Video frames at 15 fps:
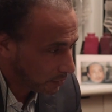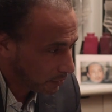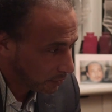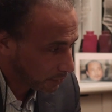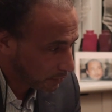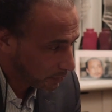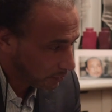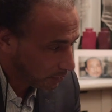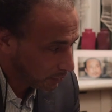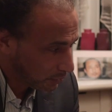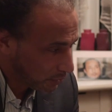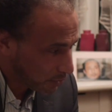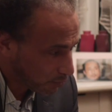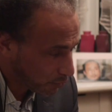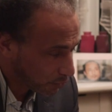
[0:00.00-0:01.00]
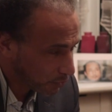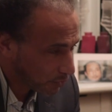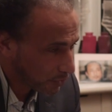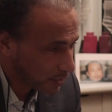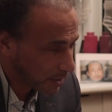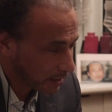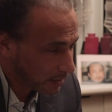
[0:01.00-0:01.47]
on the
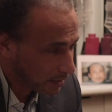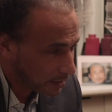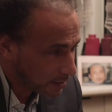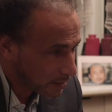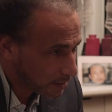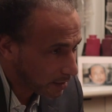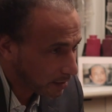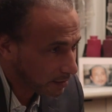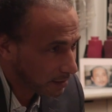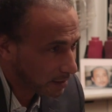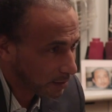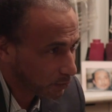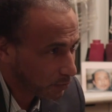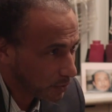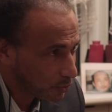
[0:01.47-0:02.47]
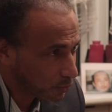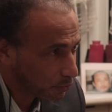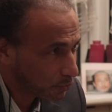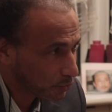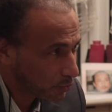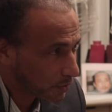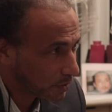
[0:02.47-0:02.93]
spiritual side, it's not that we
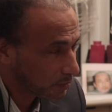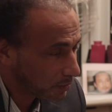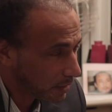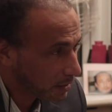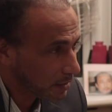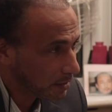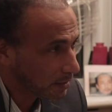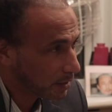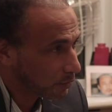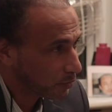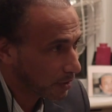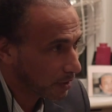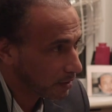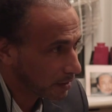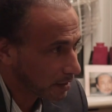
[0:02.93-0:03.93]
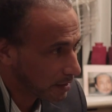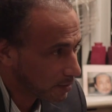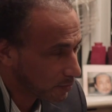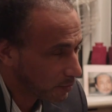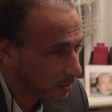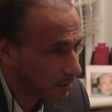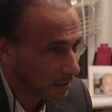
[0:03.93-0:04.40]
don't want money, that we are
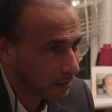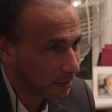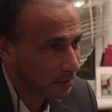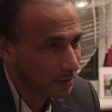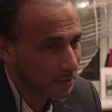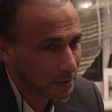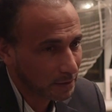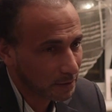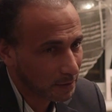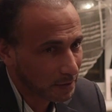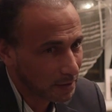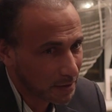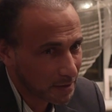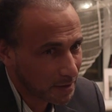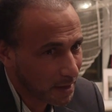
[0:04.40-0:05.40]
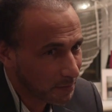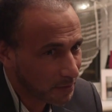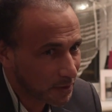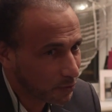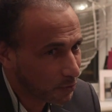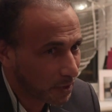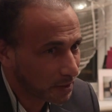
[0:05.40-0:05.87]
against money. It's in Islam,
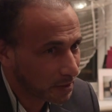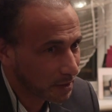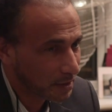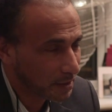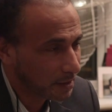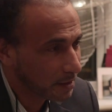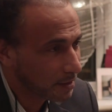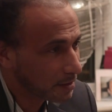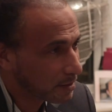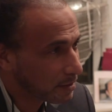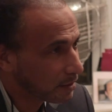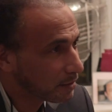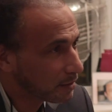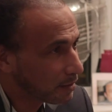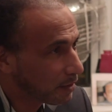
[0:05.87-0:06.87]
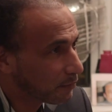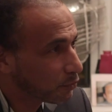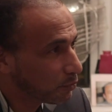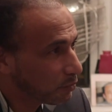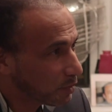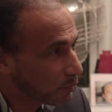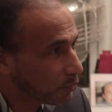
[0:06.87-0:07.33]
it's quite clear. It's not enough
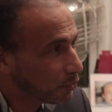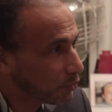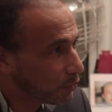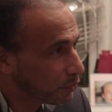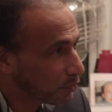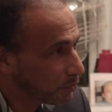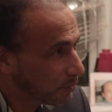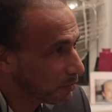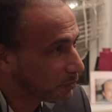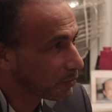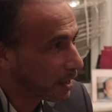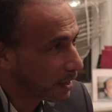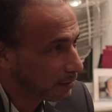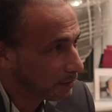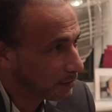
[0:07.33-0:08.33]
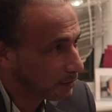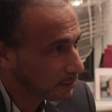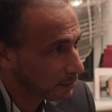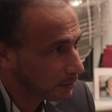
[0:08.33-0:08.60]
to be poor to be right.